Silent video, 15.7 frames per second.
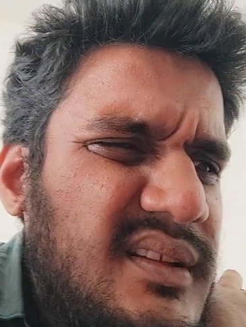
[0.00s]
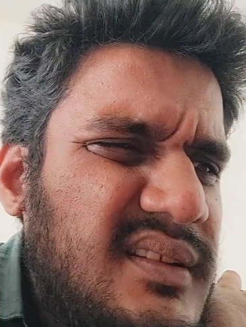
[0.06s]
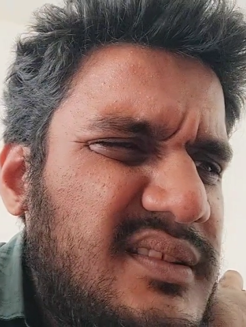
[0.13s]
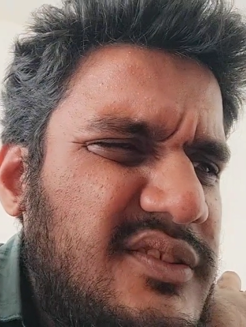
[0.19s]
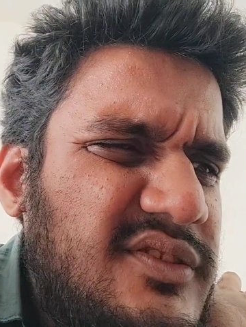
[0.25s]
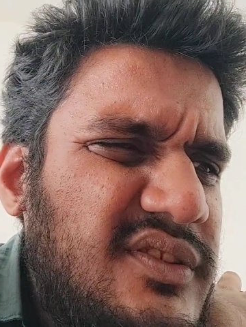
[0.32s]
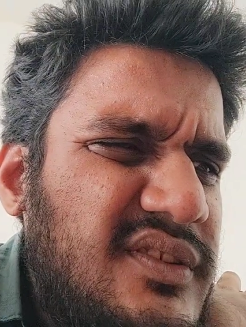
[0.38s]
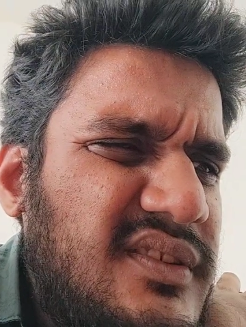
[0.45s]

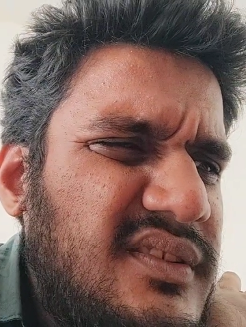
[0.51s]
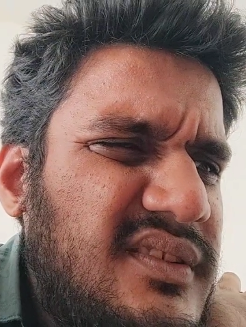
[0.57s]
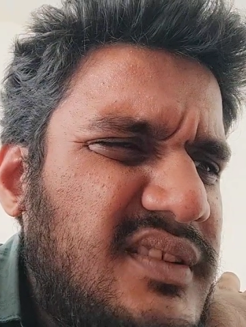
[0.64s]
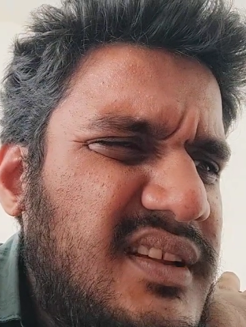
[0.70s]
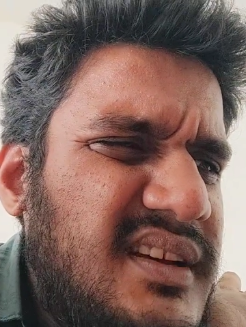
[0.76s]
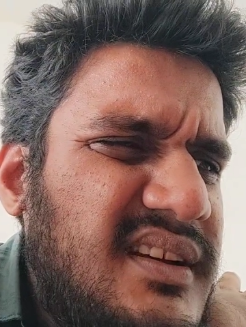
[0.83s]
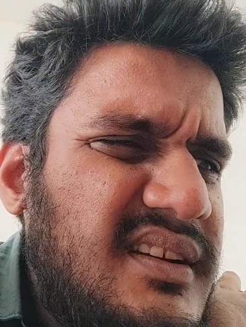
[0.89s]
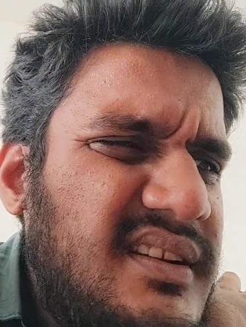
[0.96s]
So
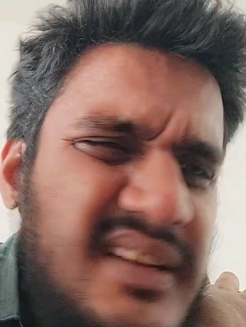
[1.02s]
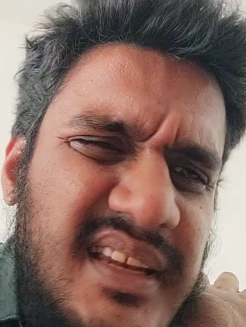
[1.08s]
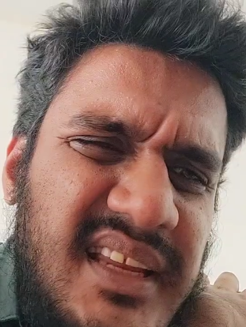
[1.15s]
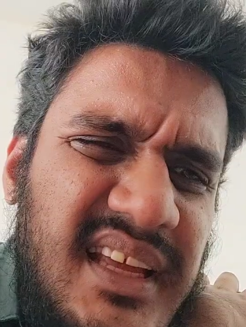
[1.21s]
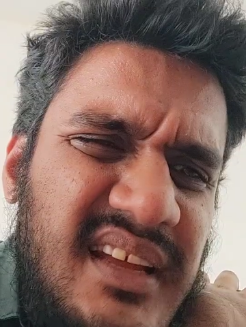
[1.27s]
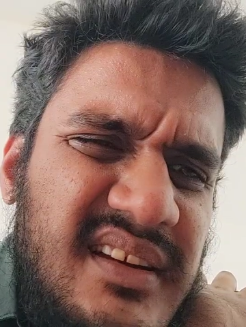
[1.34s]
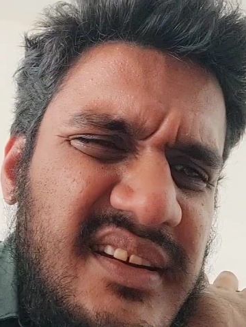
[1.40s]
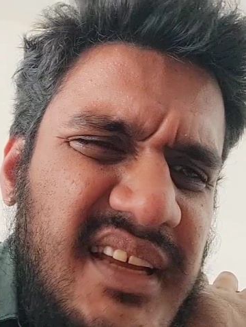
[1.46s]

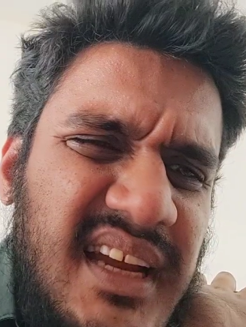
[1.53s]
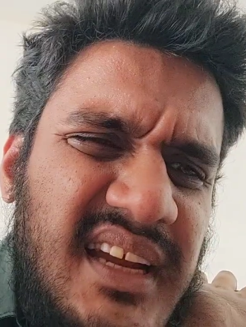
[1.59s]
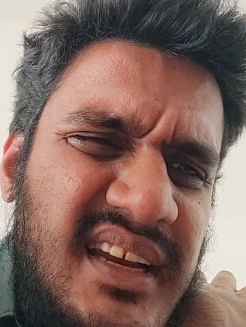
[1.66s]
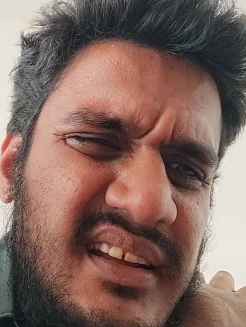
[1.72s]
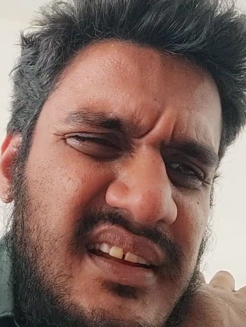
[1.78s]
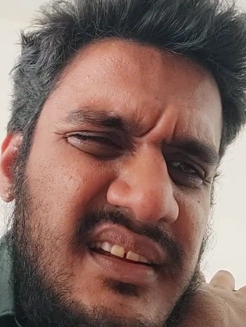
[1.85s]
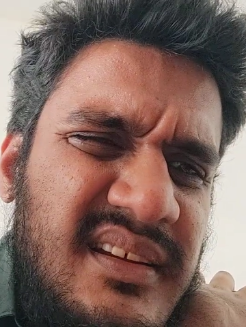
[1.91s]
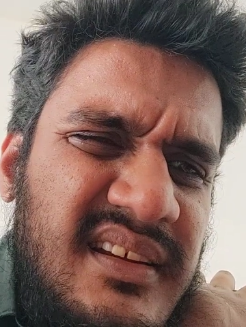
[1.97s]
the
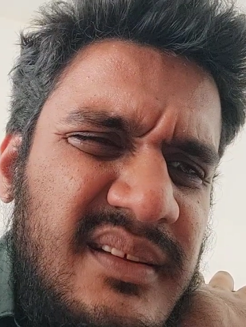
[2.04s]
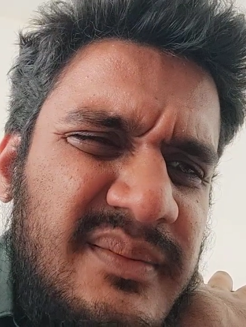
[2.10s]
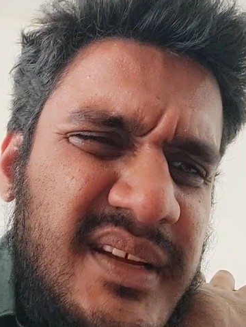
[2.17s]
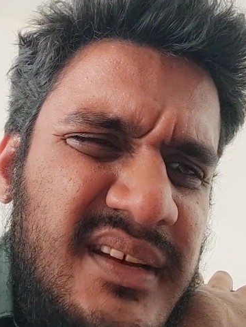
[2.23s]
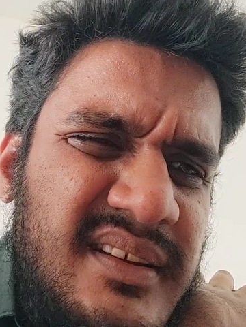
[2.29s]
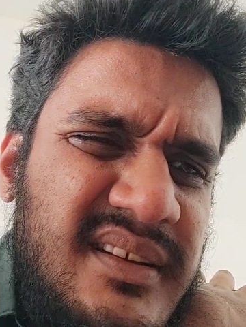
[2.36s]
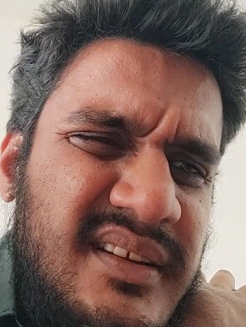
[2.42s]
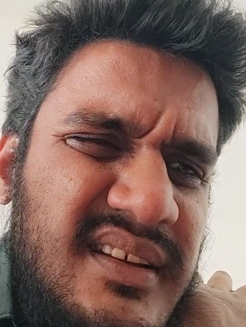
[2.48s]
title
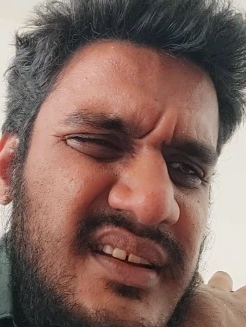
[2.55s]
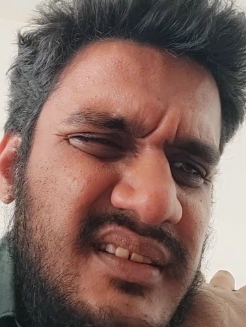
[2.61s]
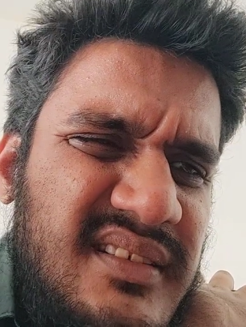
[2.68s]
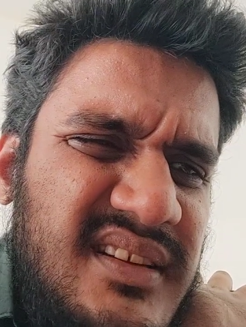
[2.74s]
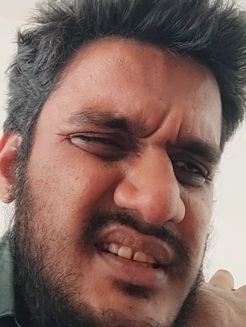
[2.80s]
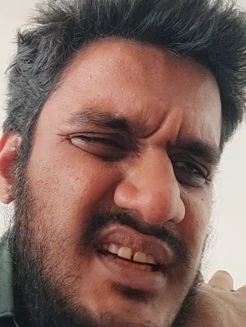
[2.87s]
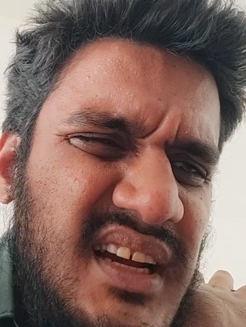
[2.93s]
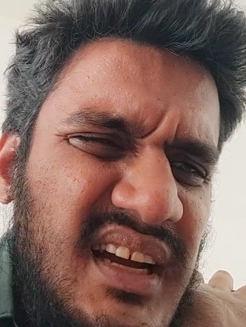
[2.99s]
element is
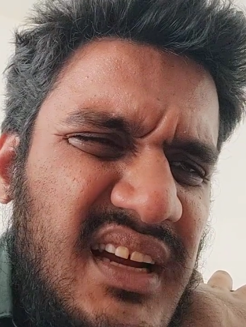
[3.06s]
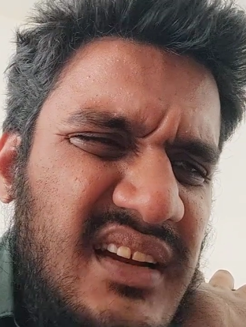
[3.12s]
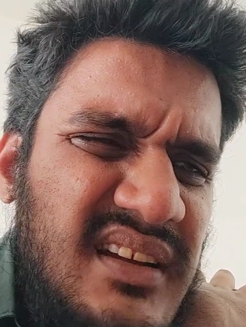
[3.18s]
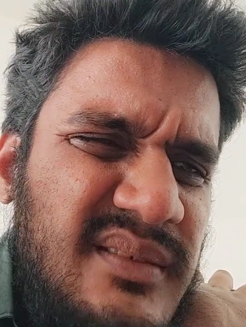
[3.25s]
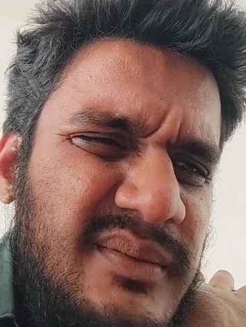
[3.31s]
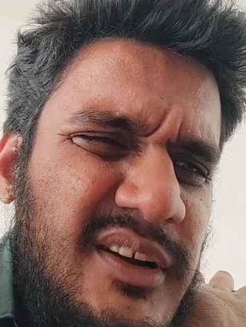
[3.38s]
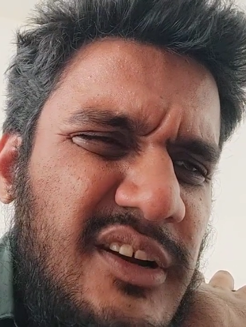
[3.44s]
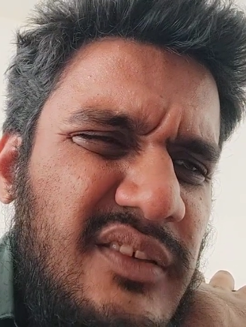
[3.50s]
the child
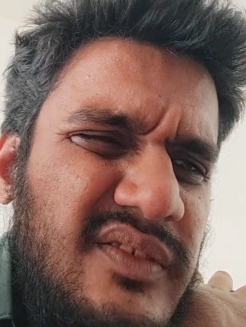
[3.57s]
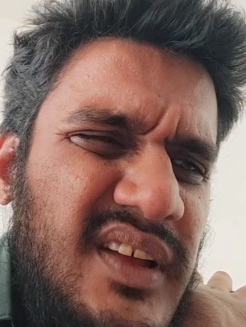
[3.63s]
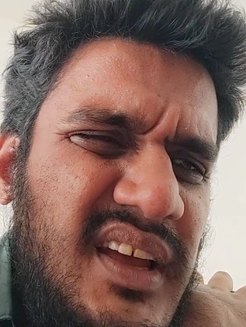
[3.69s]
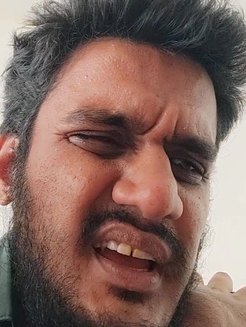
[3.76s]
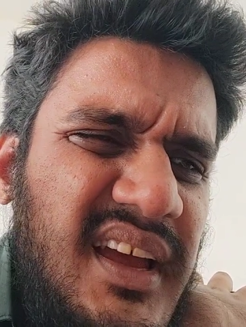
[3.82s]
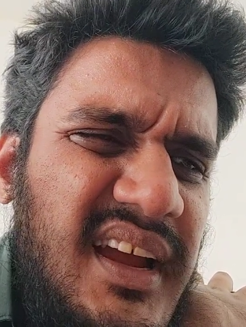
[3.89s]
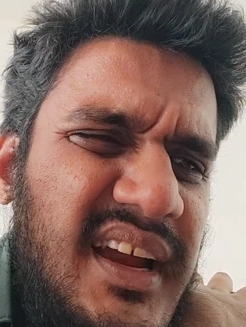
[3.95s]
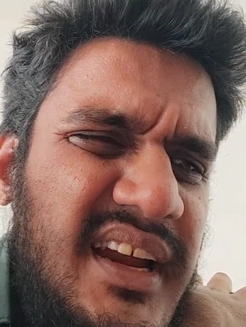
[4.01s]
element of the
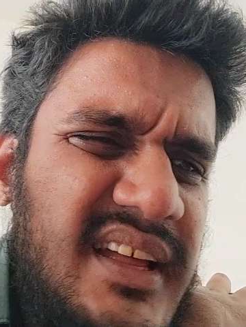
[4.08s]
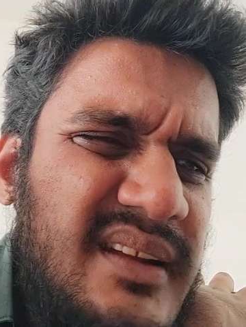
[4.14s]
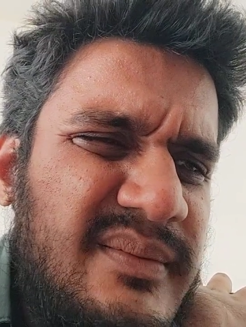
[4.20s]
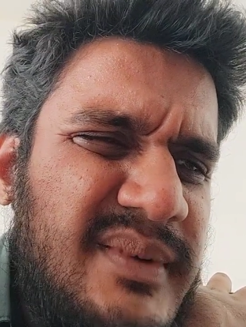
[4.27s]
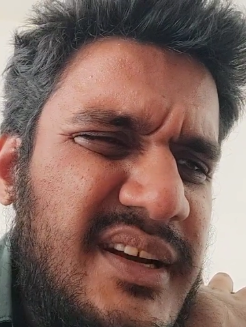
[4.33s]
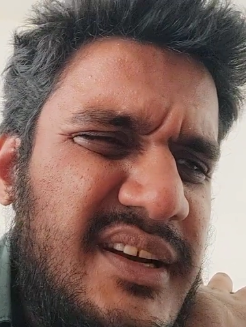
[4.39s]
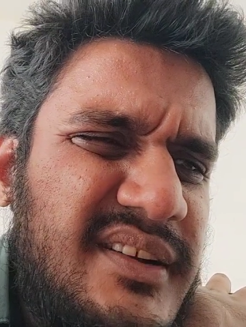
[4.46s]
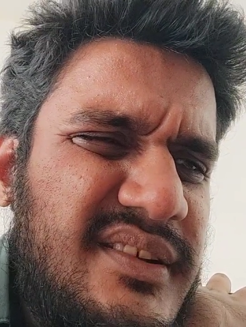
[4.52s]
head
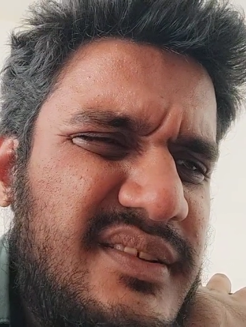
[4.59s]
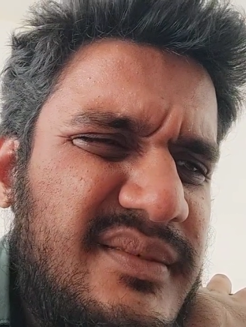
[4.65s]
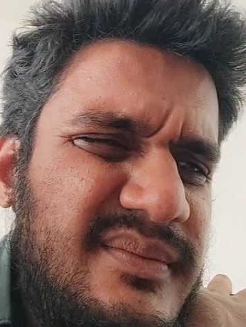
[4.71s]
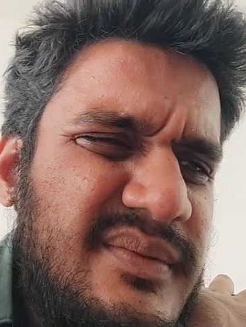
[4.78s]
element.